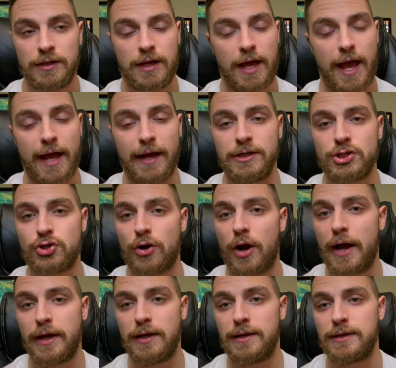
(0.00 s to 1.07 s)
and
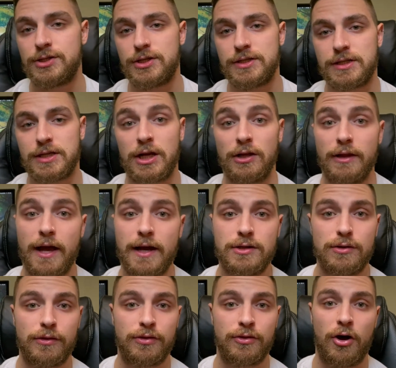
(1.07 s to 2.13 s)
try and just collect
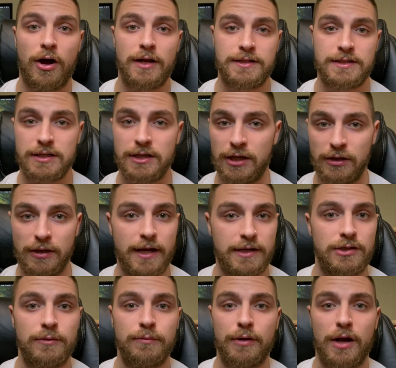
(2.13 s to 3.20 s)
your thoughts and collect
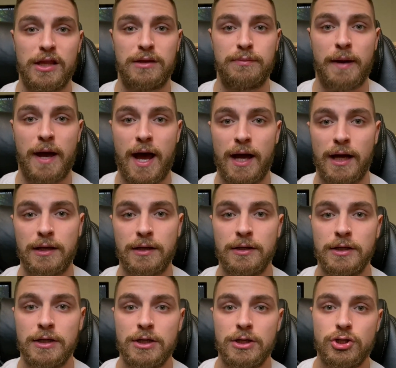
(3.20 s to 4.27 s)
your breath back,
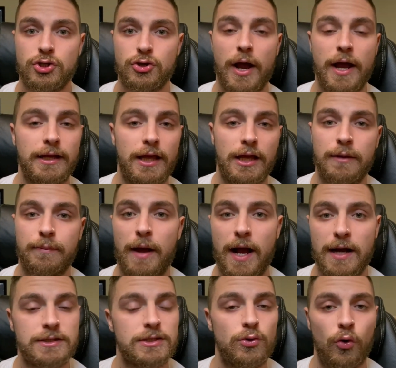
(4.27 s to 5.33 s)
try and get it
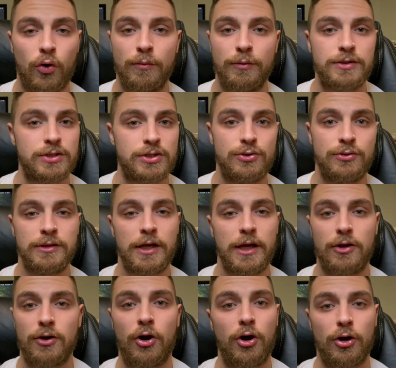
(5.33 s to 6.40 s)
back to normal so you can get
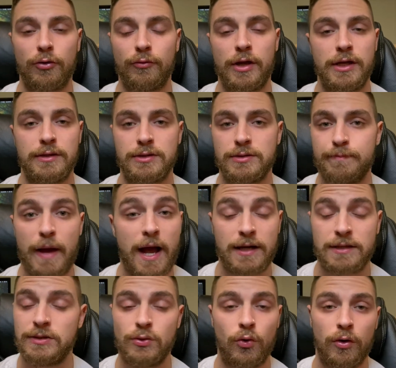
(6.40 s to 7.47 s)
your heart rate
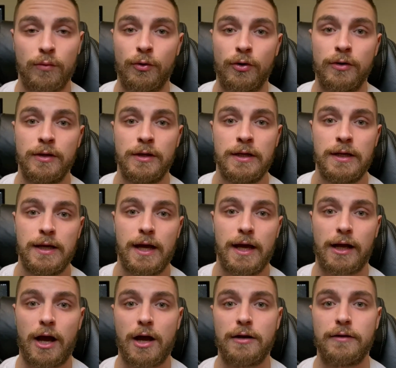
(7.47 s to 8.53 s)
back to normal
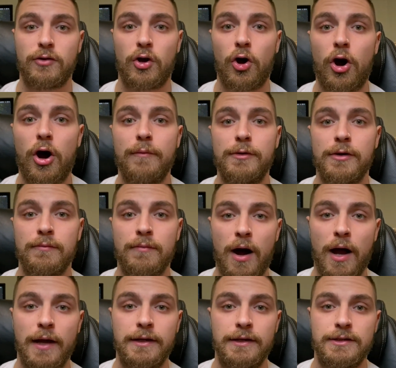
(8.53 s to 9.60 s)
and kind of calm your
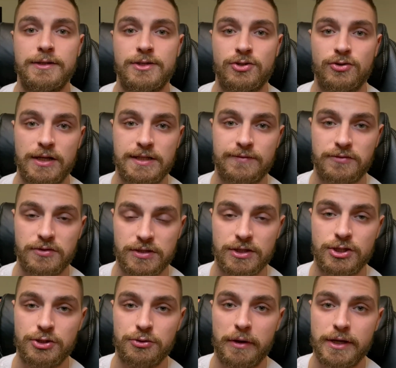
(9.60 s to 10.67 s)
mind in a stressful
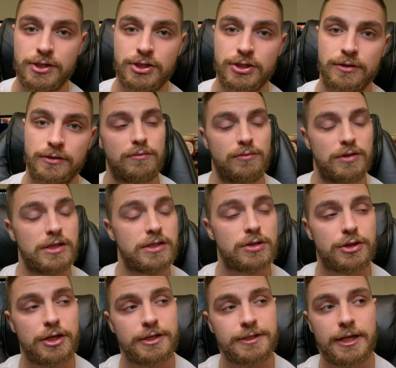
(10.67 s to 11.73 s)
situation. These are
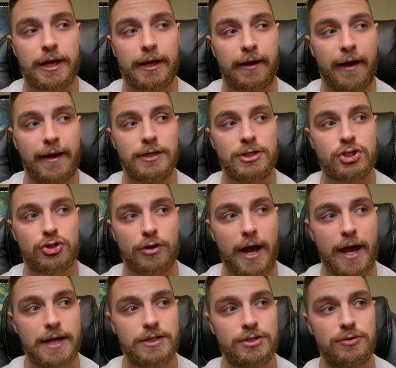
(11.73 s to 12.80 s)
things that I kind of
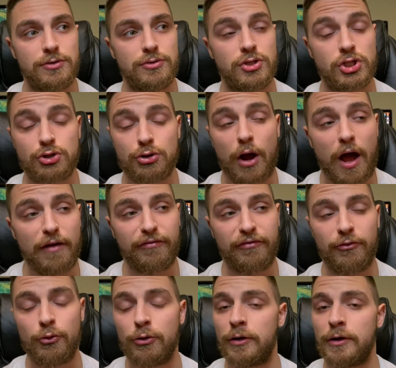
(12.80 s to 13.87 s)
try to strive
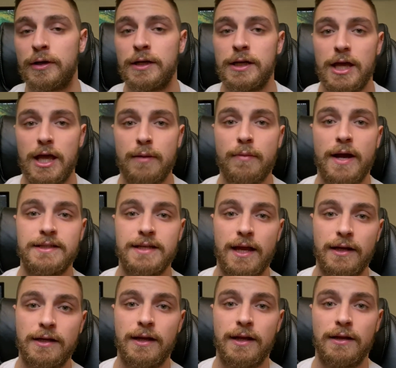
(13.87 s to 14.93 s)
for in my
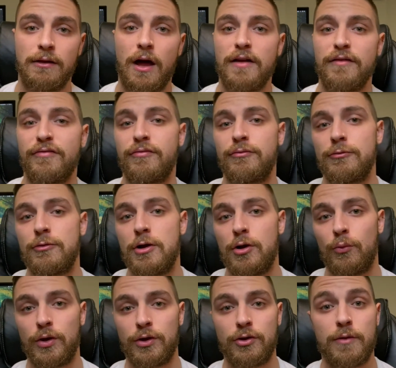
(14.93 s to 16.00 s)
day-to-day life,
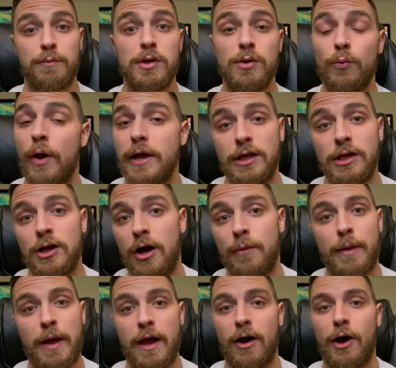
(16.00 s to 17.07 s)
whether it be waking
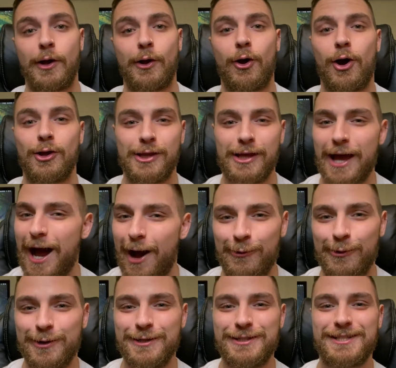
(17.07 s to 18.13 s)
up at ungodly
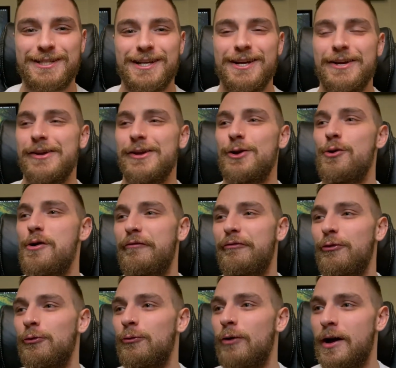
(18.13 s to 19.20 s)
hours, going
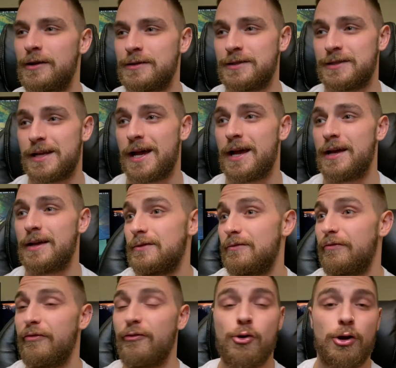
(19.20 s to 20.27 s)
for runs at
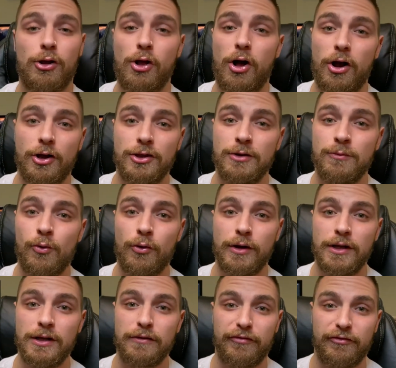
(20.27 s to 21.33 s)
4 o'clock in the
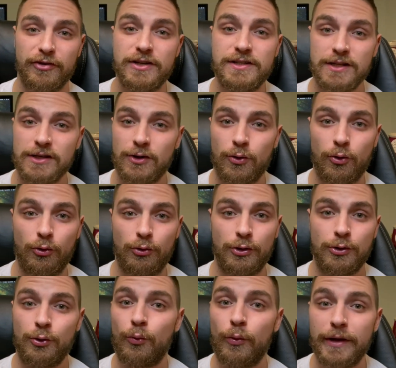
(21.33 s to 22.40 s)
morning in the freezing cold
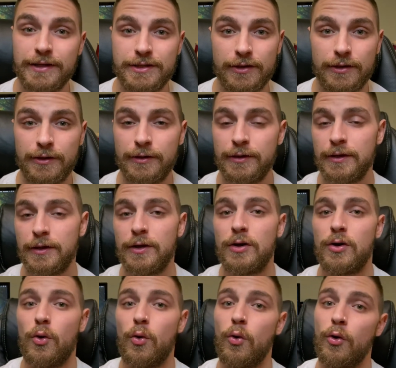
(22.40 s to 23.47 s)
in the winter,
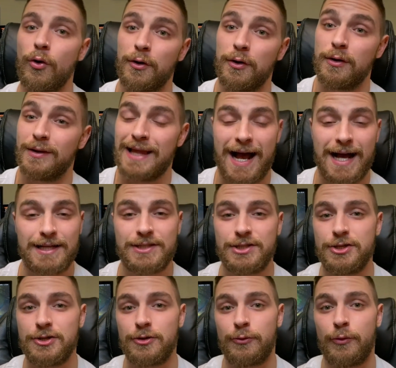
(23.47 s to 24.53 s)
or last
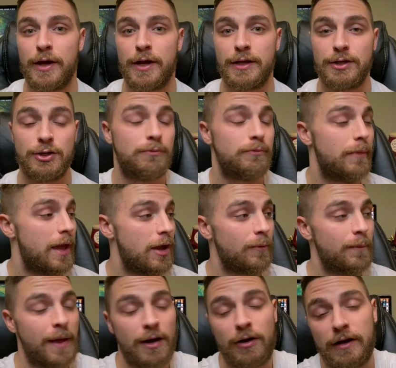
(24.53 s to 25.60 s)
year when you may or
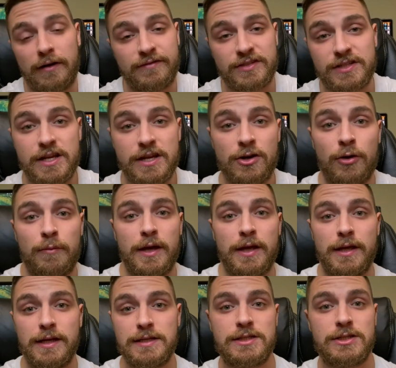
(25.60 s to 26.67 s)
may not have seen on my
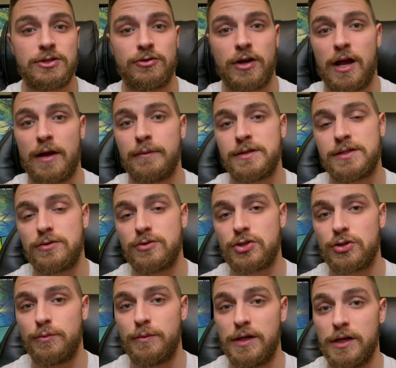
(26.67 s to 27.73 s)
Instagram and
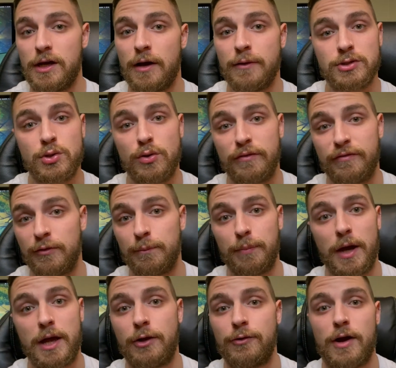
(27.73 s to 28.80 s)
social media, I was going for
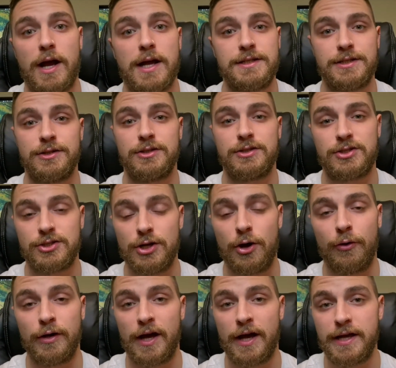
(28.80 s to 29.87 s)
bike rides in the
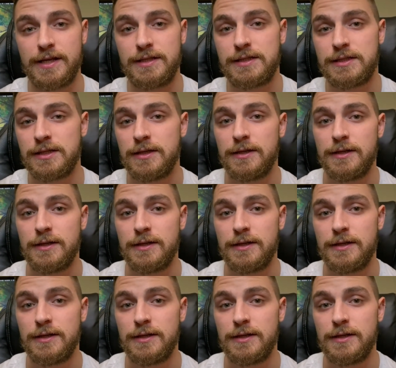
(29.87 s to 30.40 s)
snow and ice.